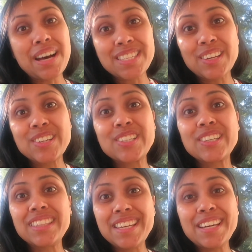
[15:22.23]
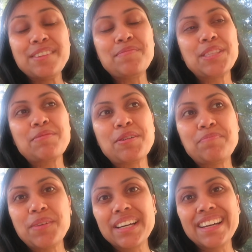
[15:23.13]
Ma Saraswati, Ganpati
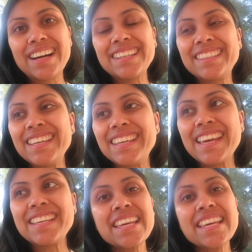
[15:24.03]
Bappa, Kartike,